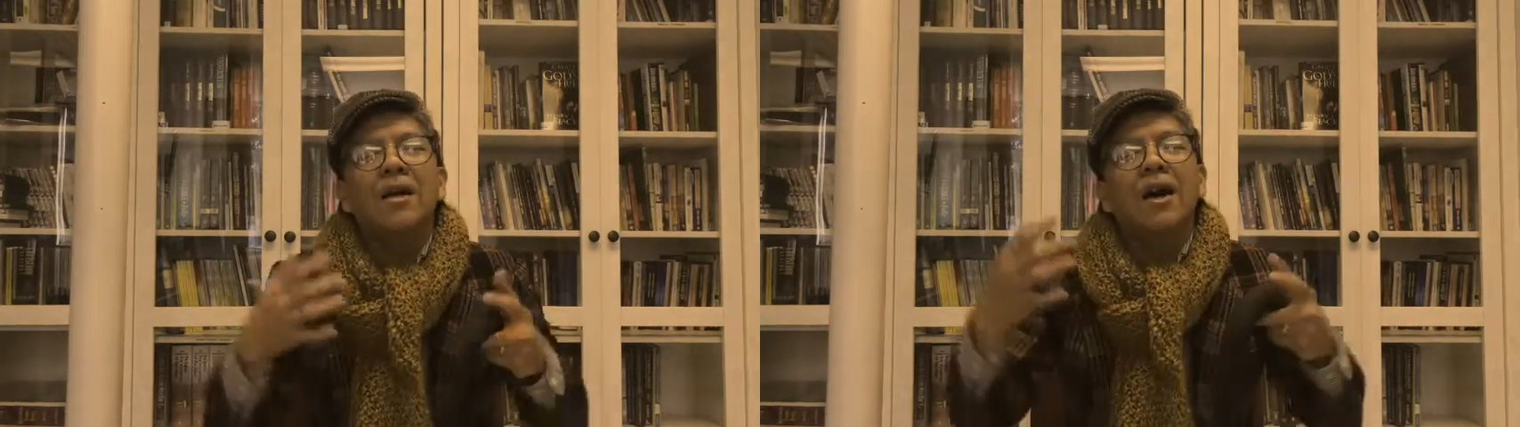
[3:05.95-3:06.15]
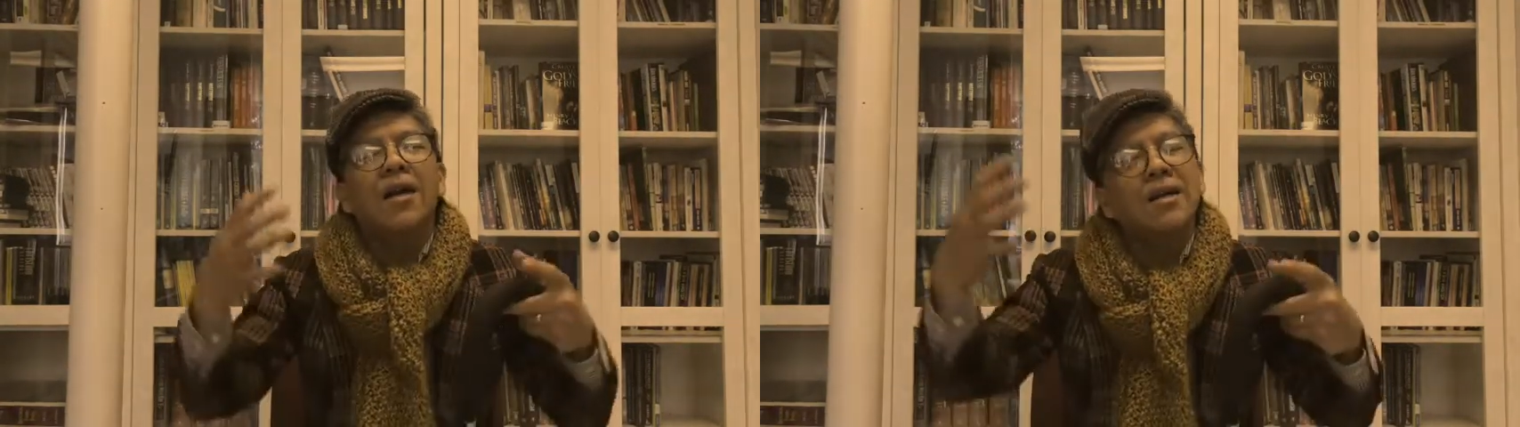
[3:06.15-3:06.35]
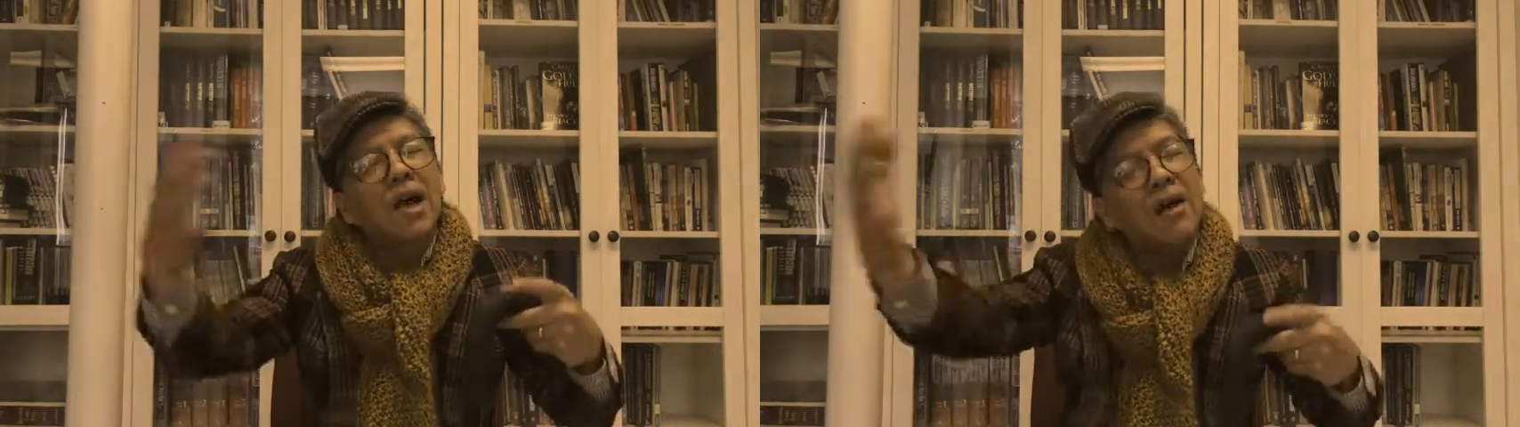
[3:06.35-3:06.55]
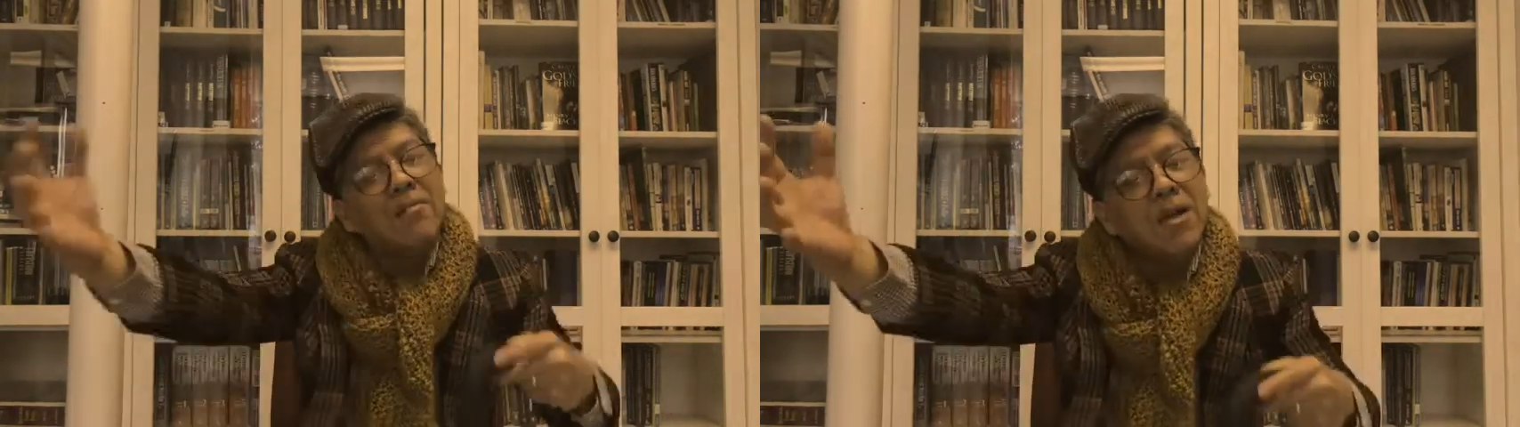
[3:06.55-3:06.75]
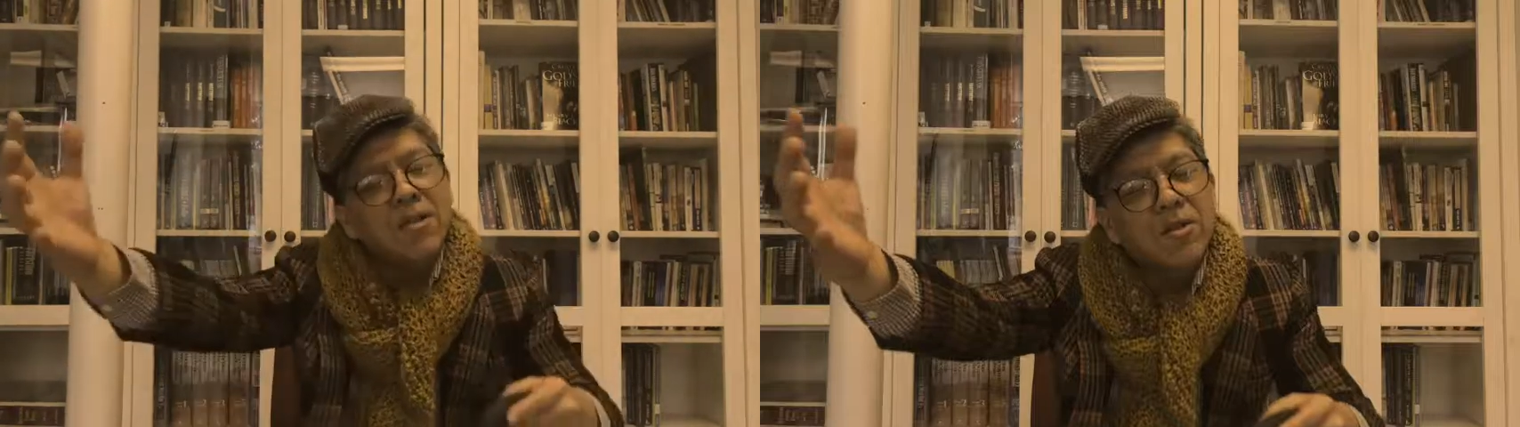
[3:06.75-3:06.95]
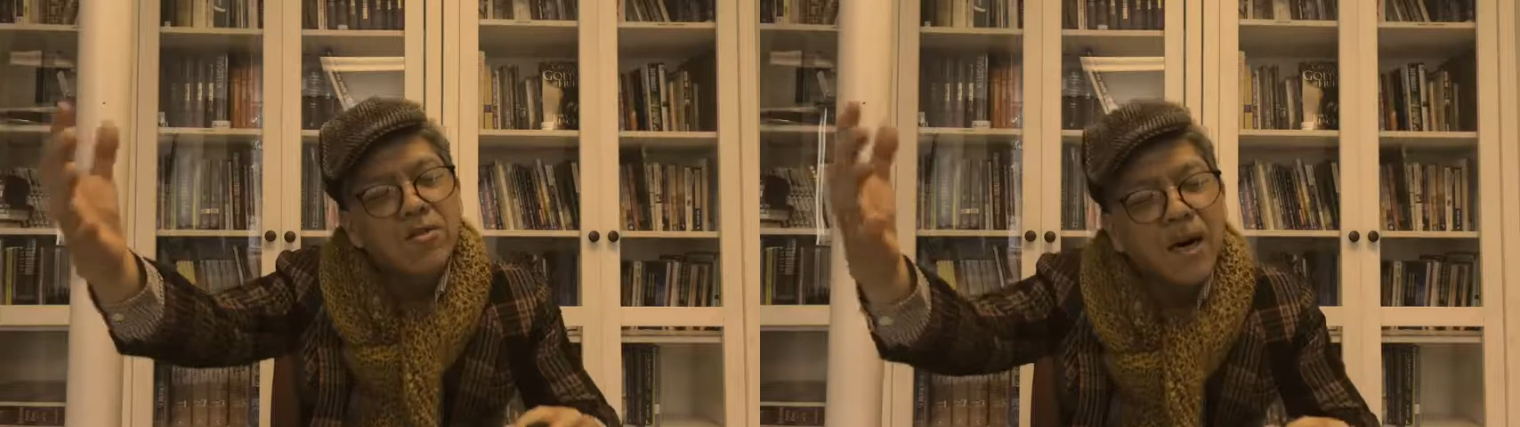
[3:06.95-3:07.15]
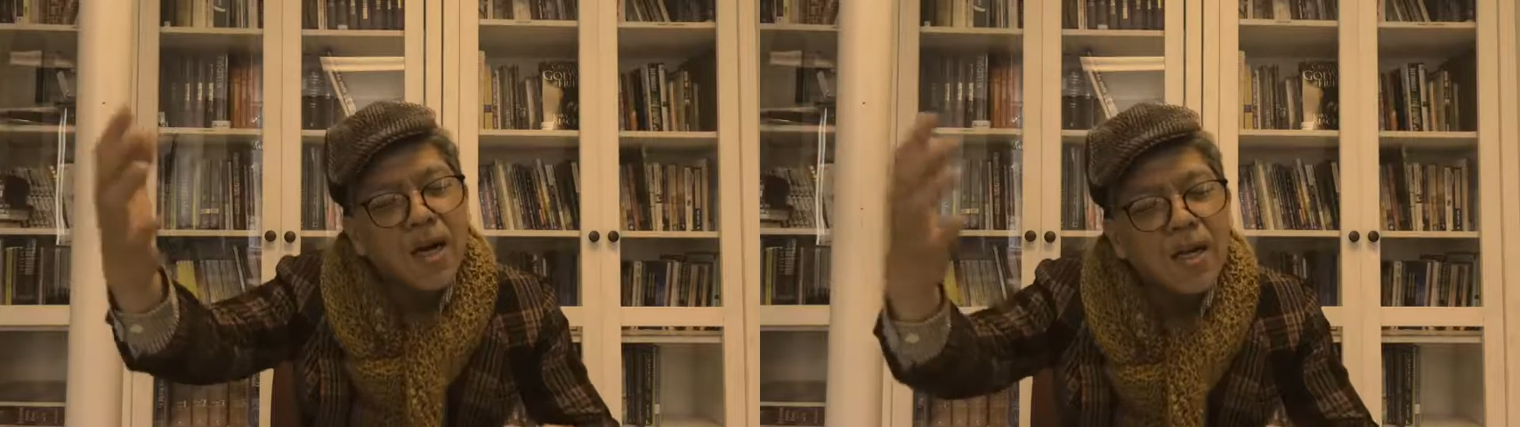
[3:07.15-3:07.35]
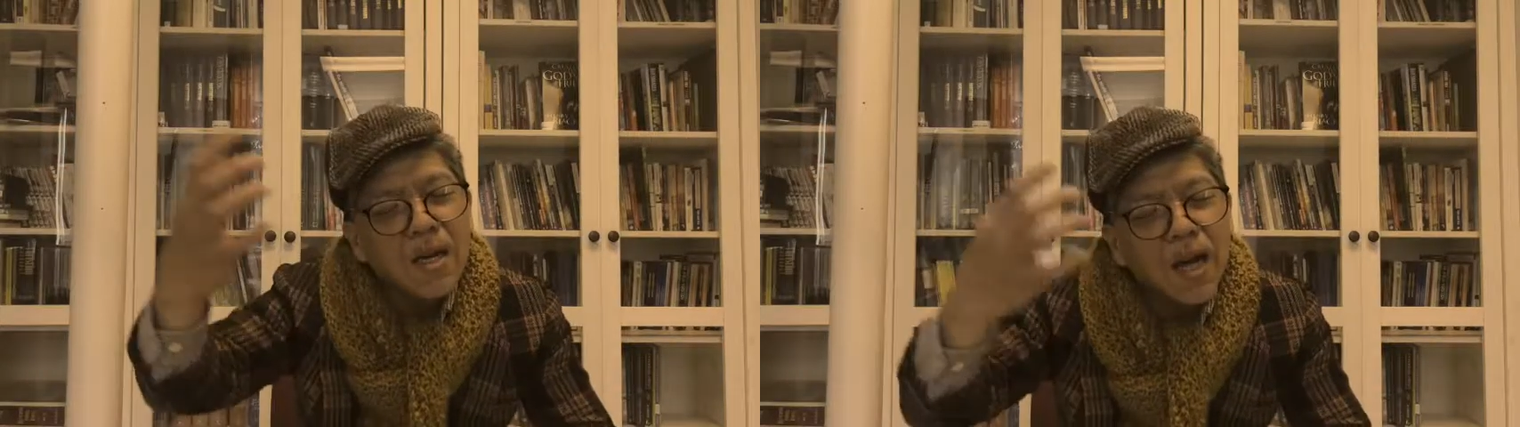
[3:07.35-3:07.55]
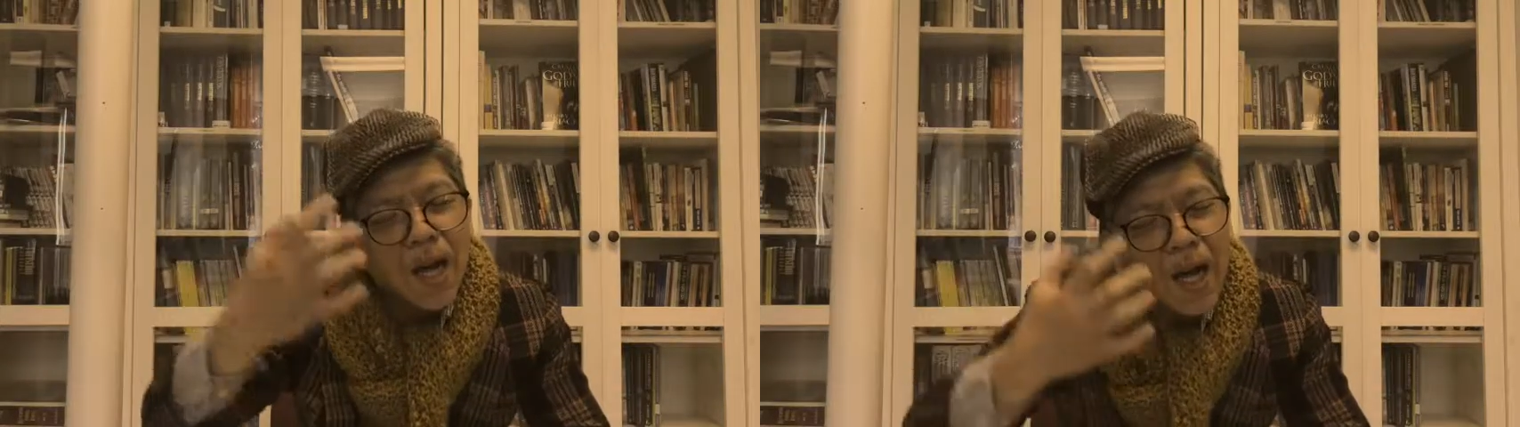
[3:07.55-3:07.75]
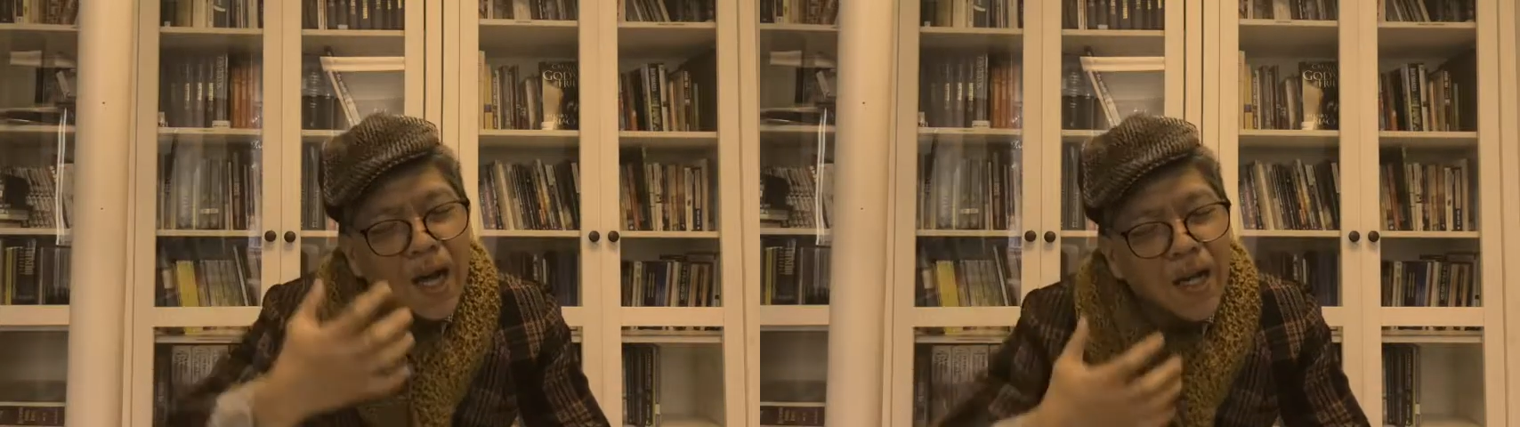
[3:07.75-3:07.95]
and come into my
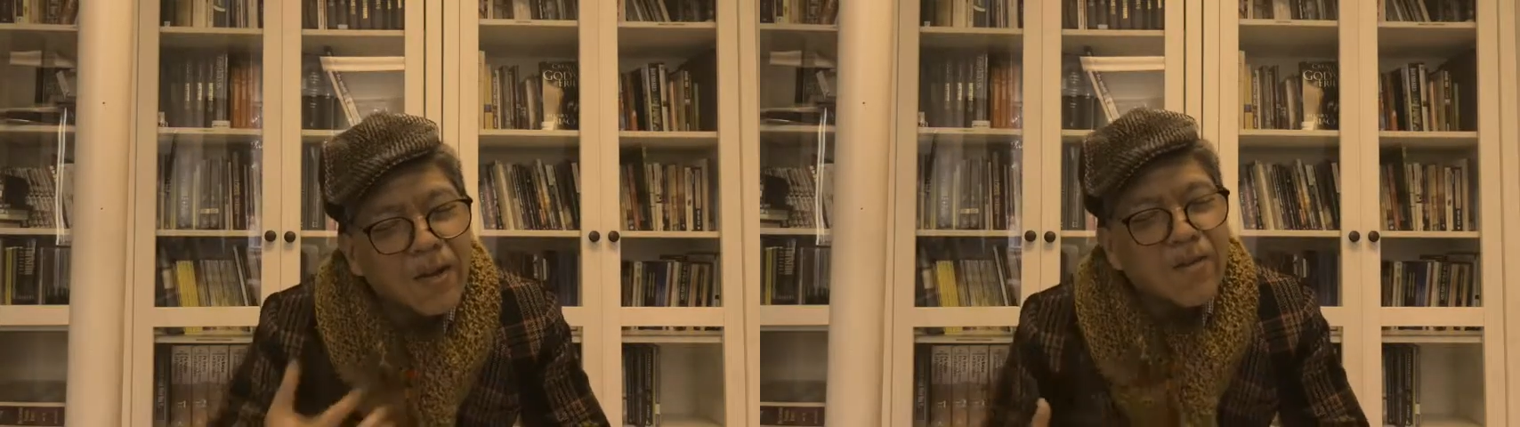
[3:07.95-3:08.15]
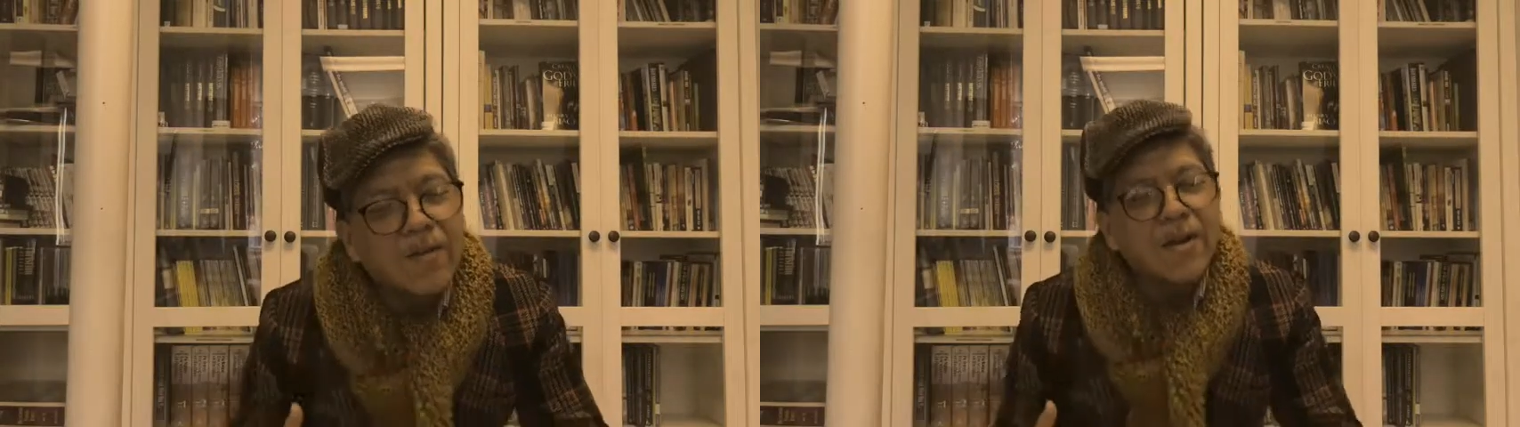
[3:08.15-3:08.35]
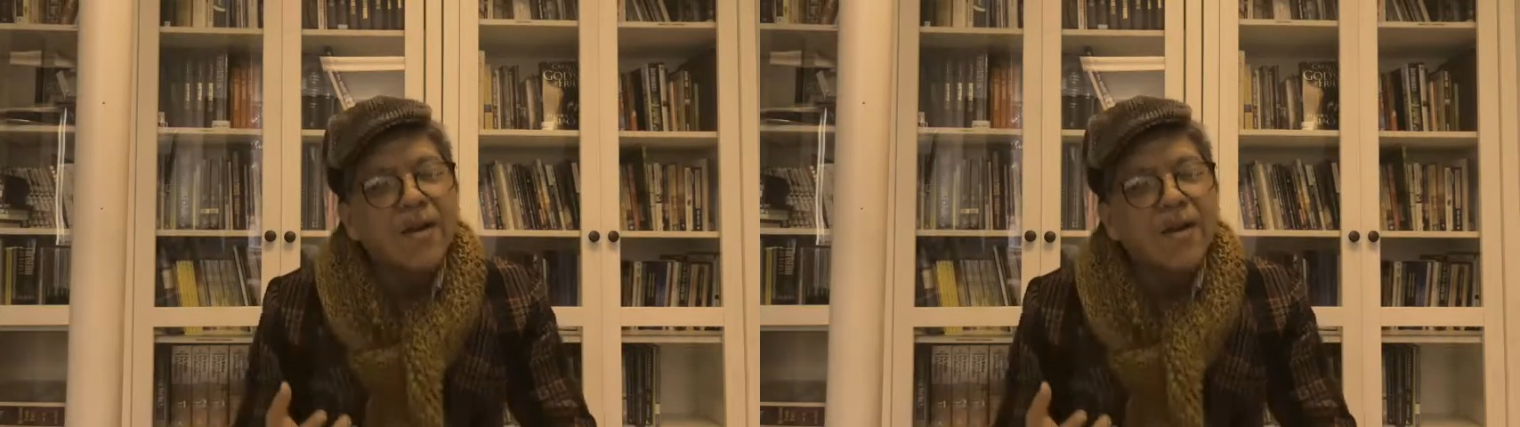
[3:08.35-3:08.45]
life